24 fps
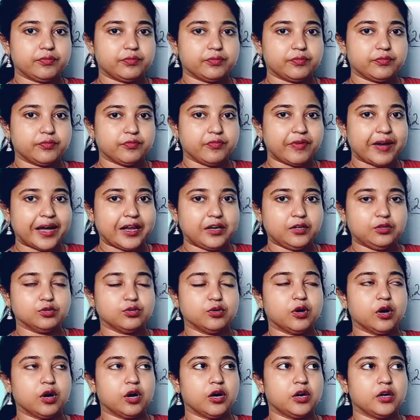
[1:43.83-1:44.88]
value,
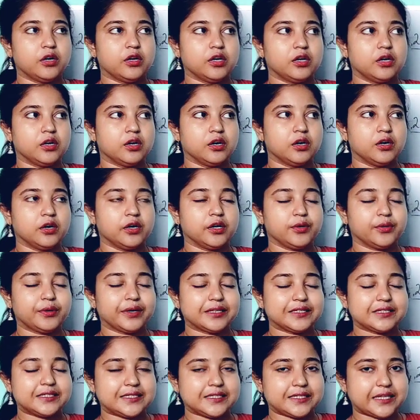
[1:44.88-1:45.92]
or you
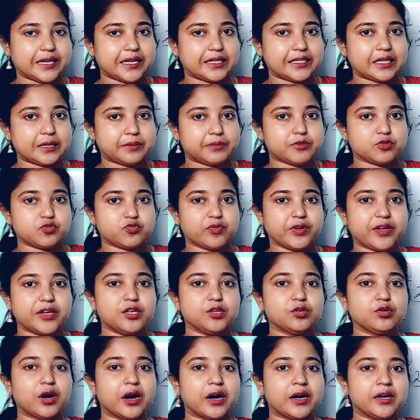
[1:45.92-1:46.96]
can say that means when
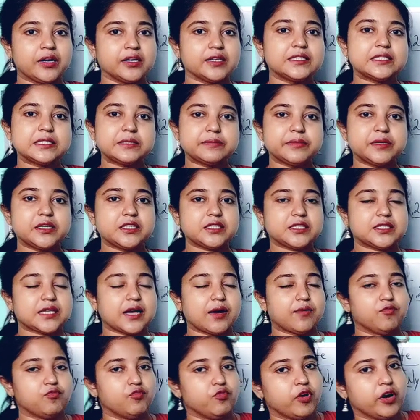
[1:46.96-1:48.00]
you underestimate
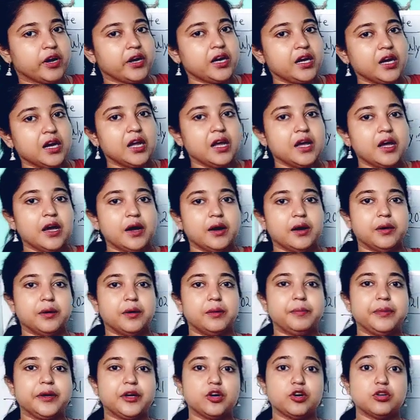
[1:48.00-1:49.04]
someone
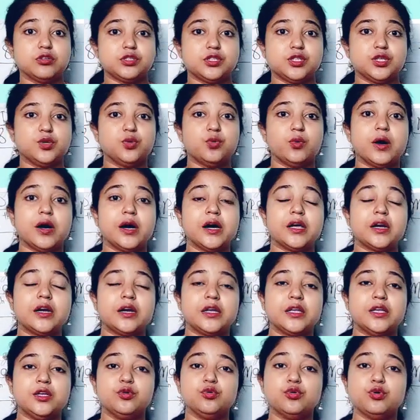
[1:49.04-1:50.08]
because you
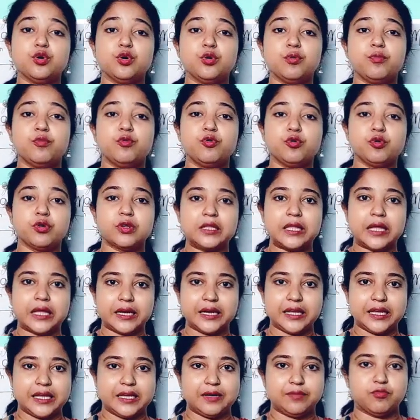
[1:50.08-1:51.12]
know more than
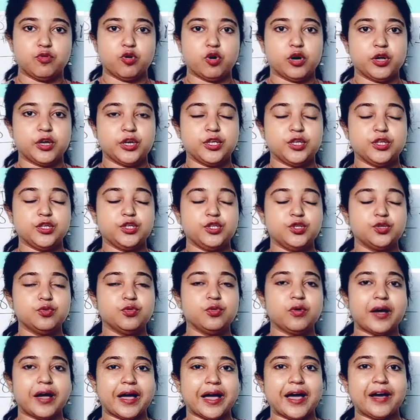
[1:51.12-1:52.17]
him, or you
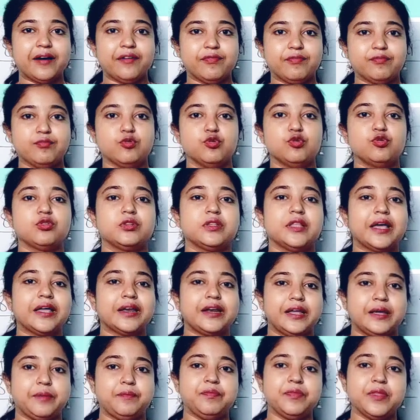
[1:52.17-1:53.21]
have more than
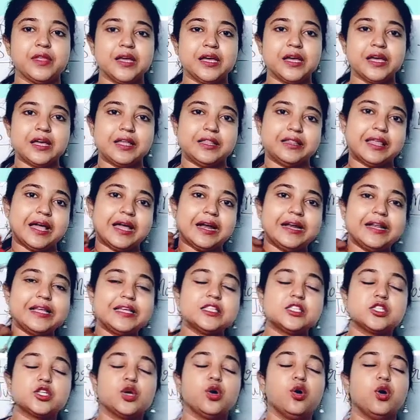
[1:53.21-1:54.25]
him. That
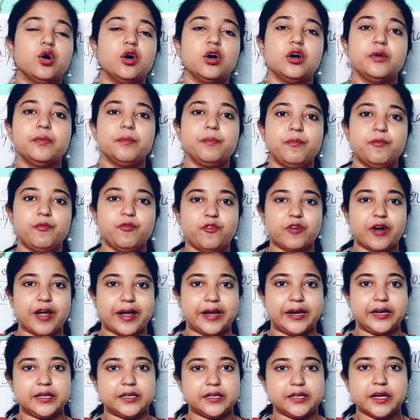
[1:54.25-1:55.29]
is called pride.